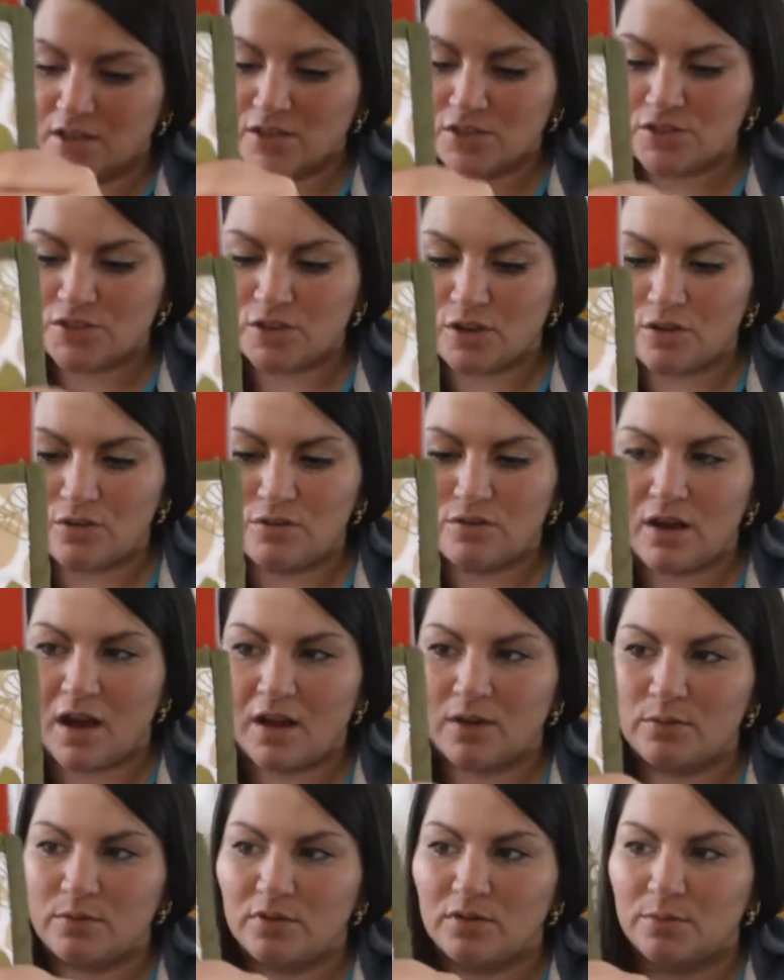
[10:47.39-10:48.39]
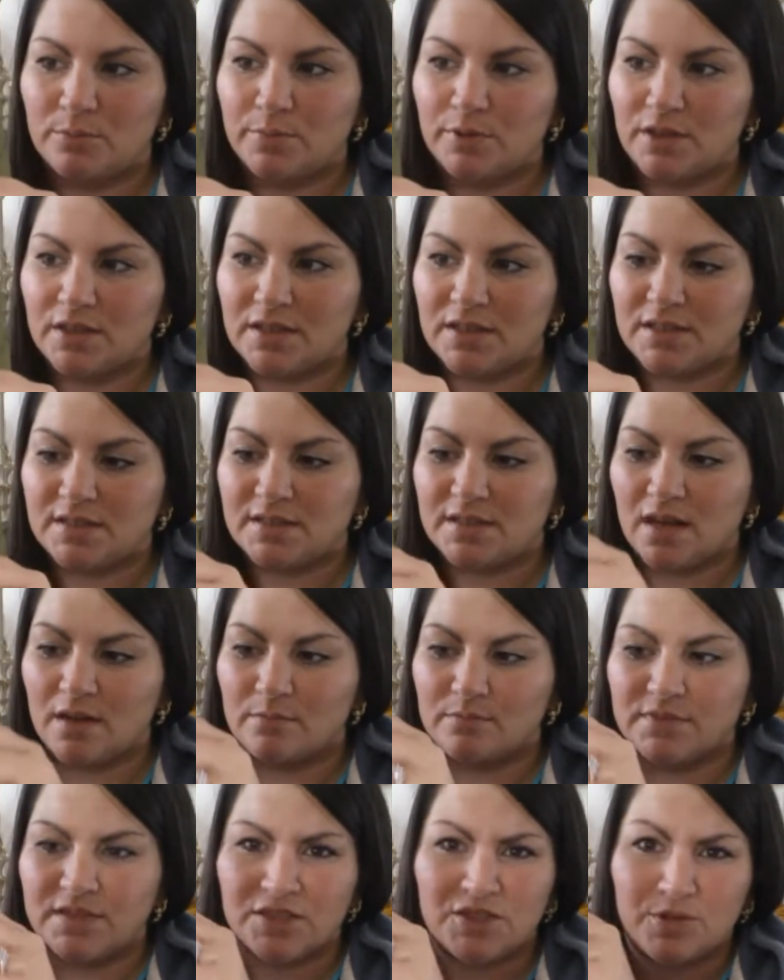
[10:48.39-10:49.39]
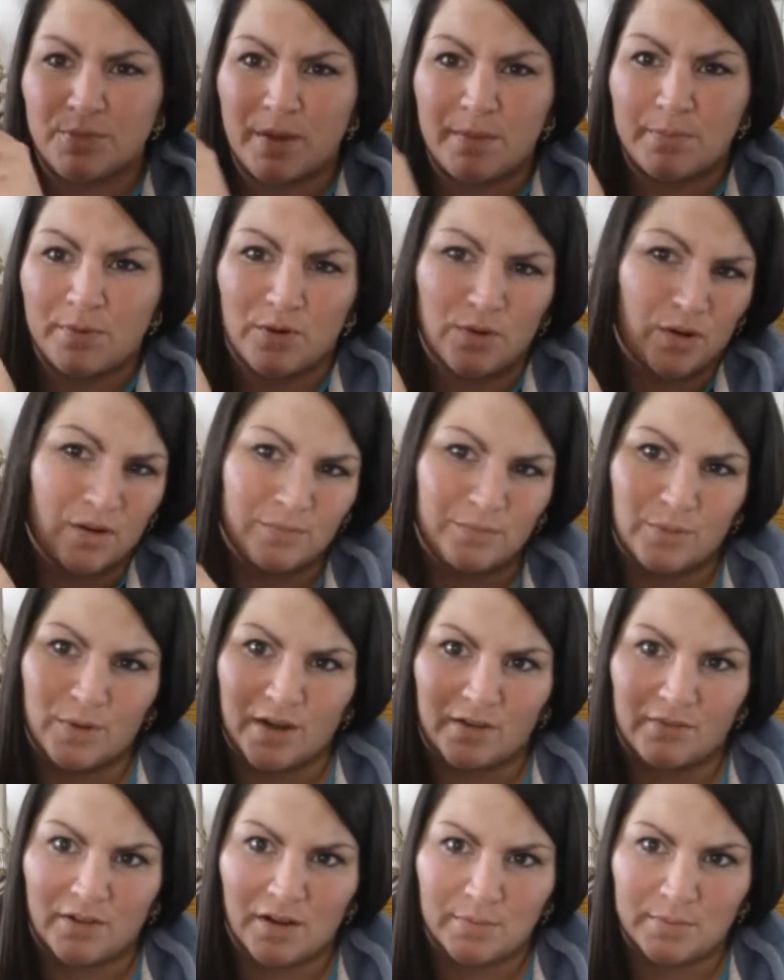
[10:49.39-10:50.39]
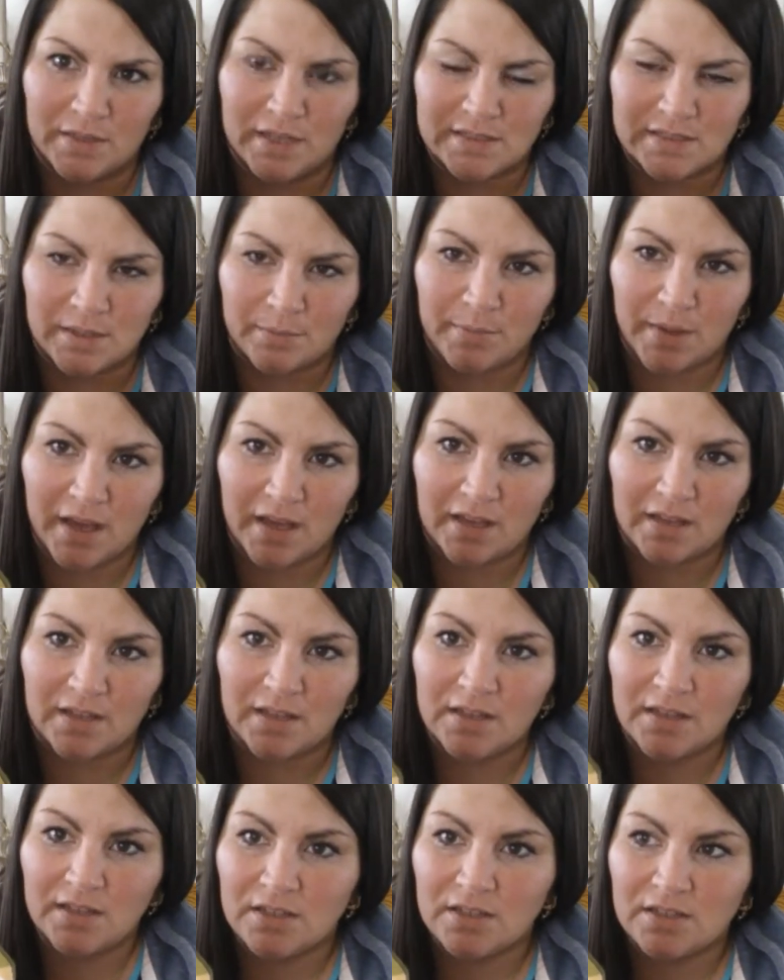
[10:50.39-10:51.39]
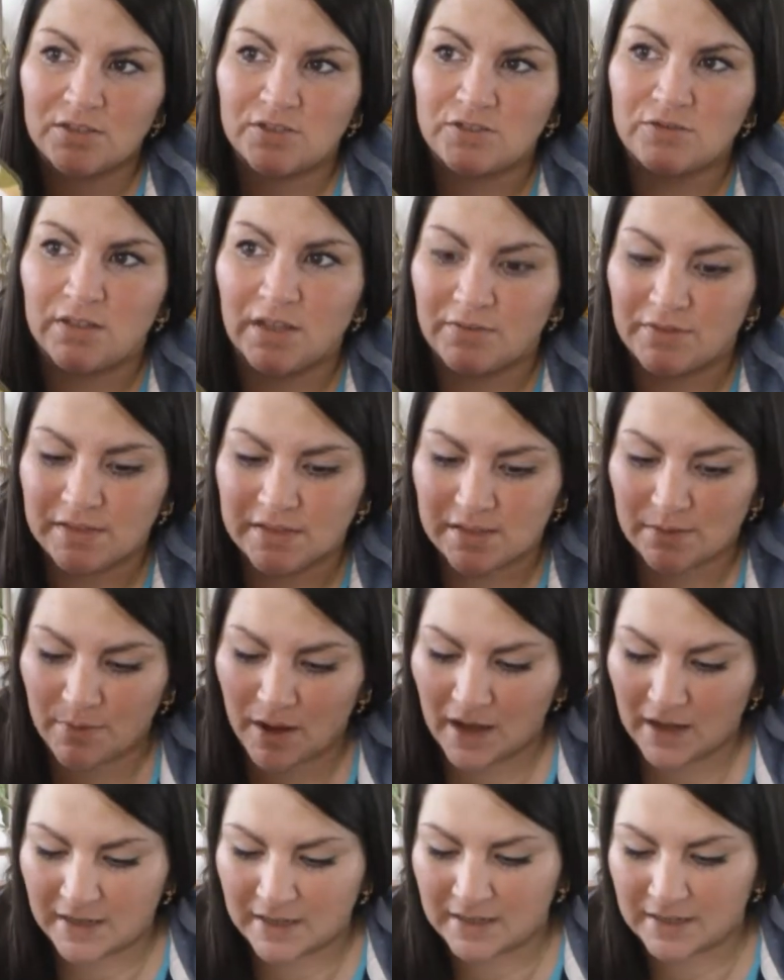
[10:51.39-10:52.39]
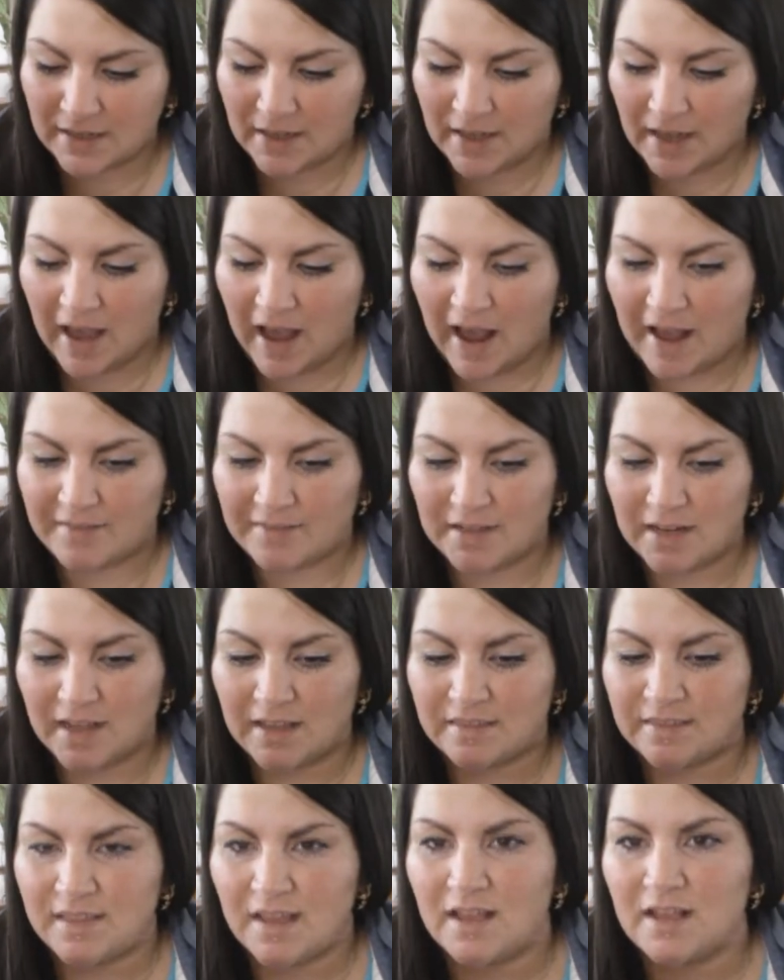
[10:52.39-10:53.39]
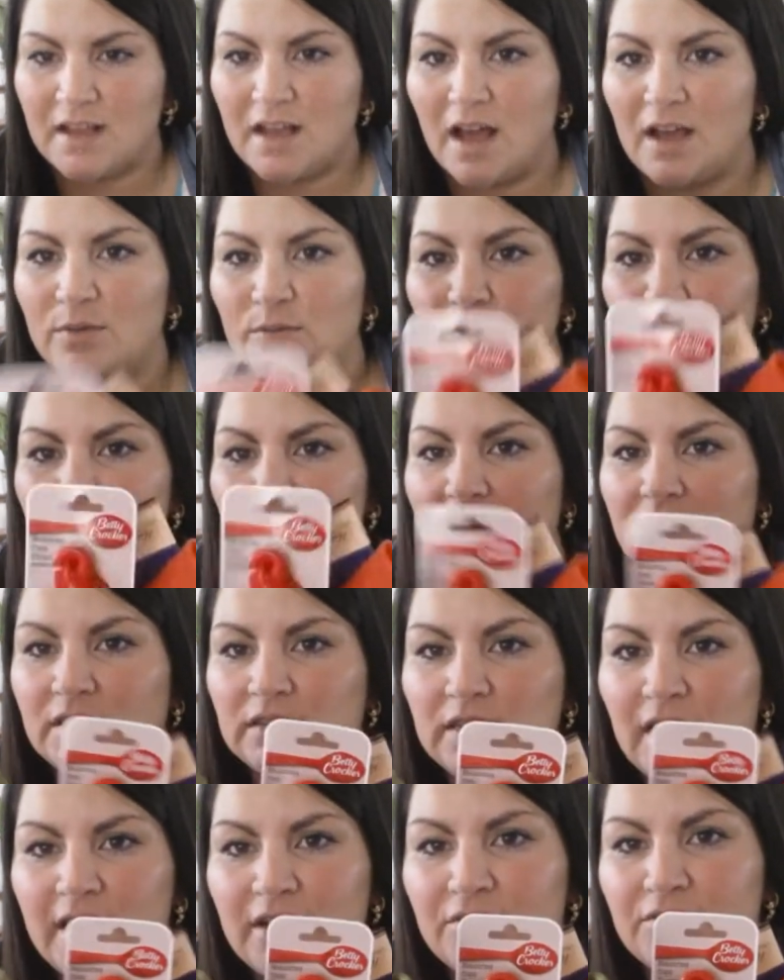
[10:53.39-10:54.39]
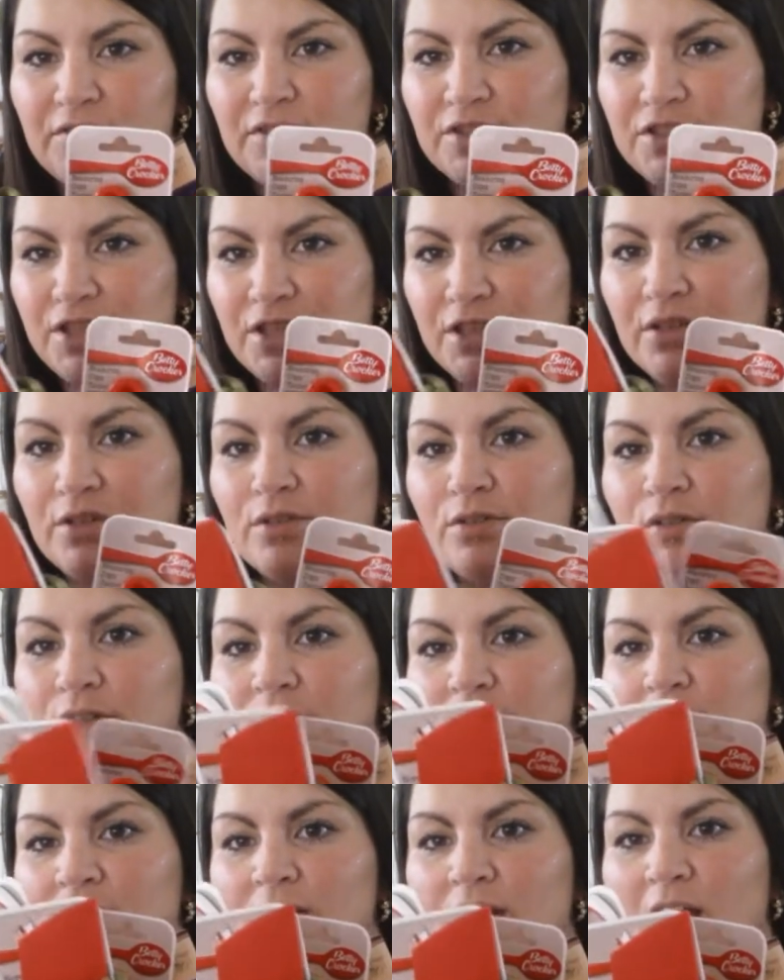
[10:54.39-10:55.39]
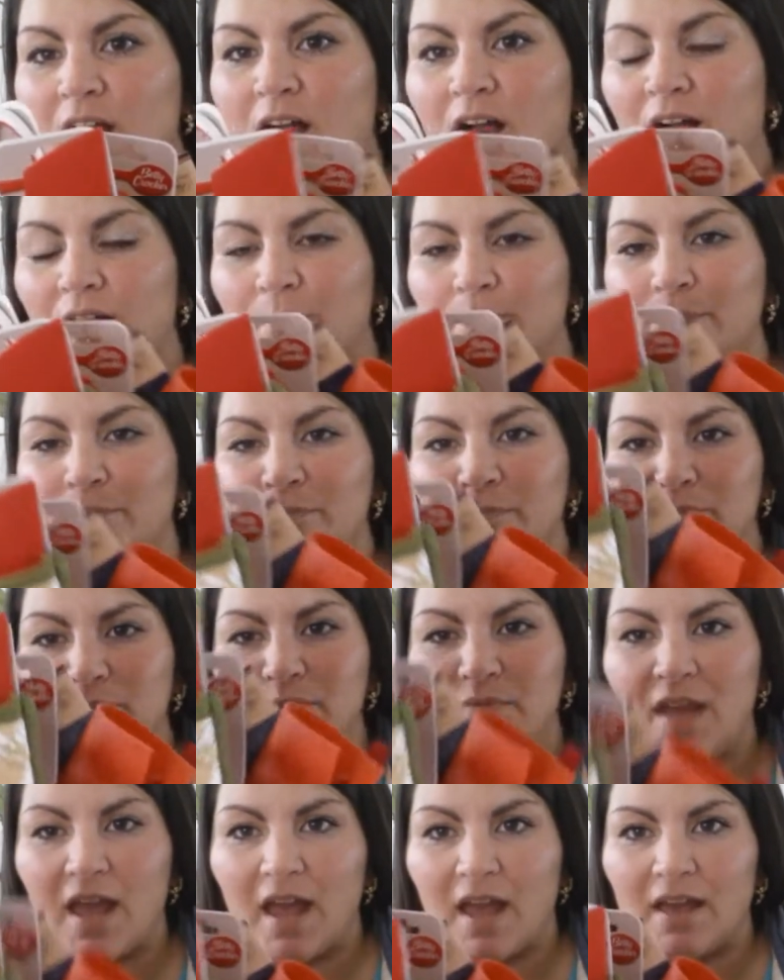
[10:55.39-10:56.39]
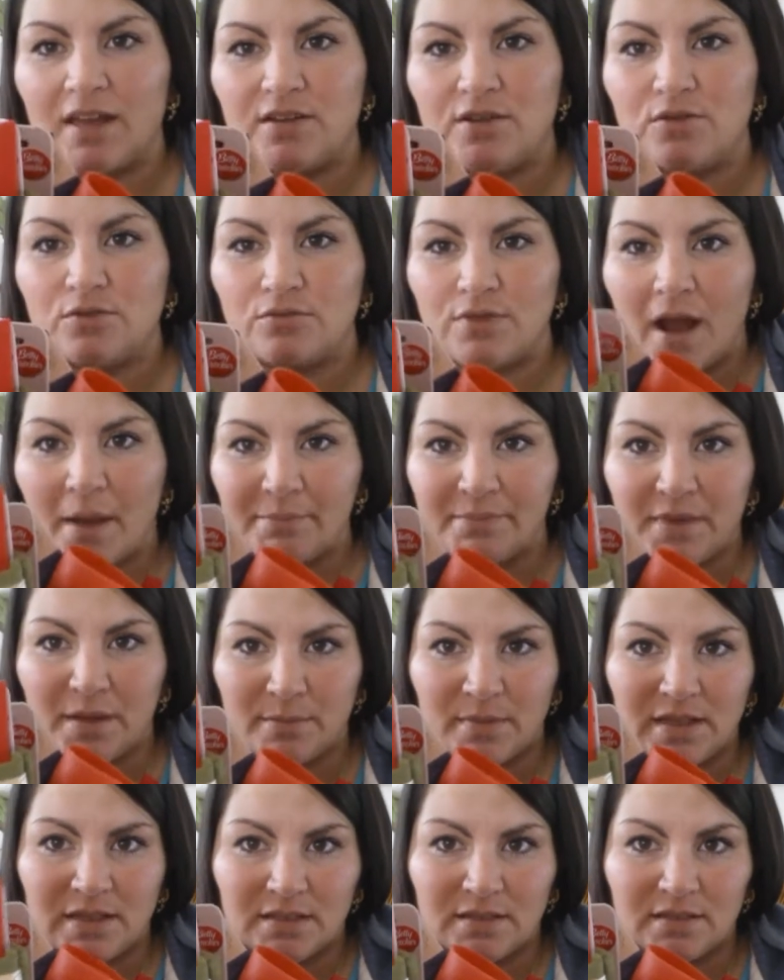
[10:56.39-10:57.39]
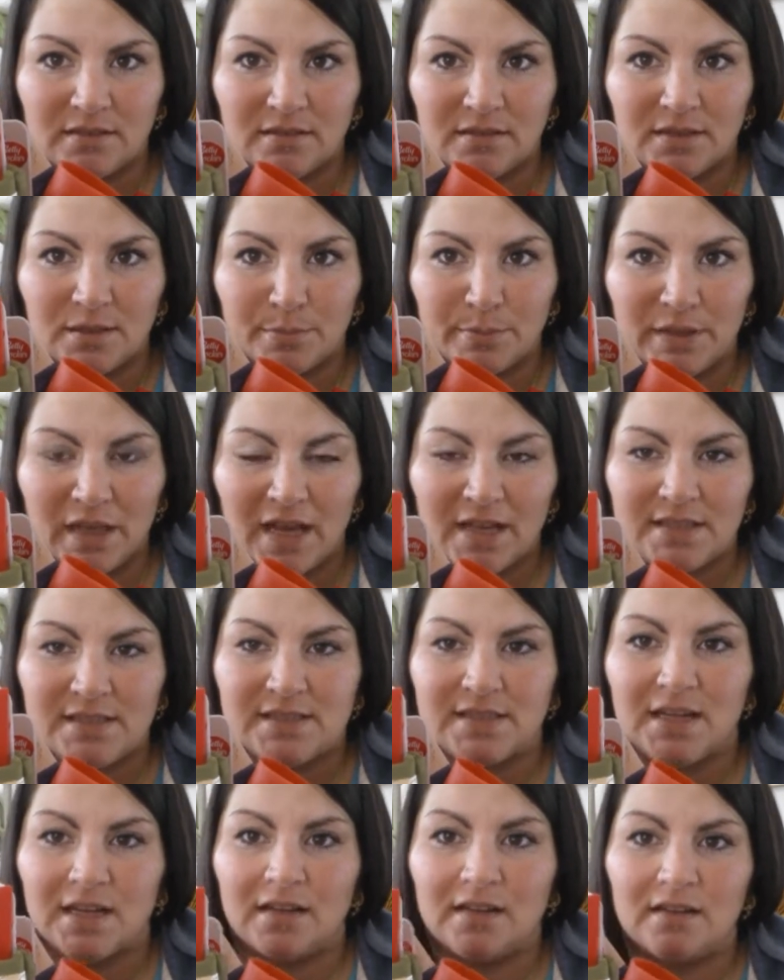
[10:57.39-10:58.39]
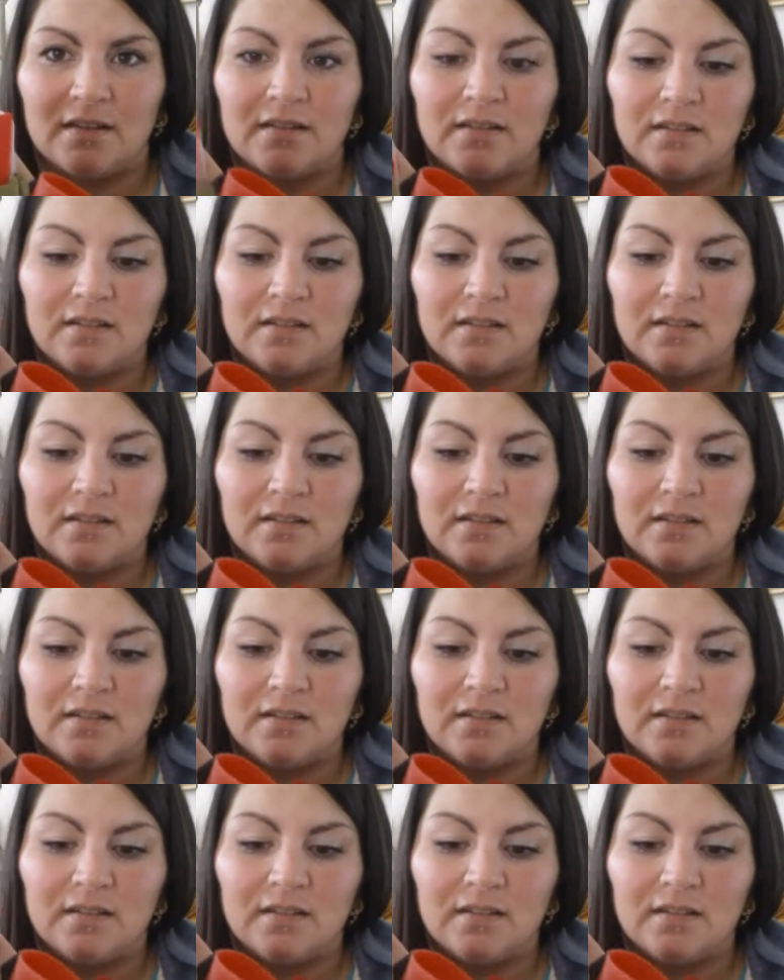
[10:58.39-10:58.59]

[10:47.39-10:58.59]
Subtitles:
So I will put some tissue paper or whatever, a plastic bag to give it some height. And then I think I will like layer the two and wrap them in the plastic.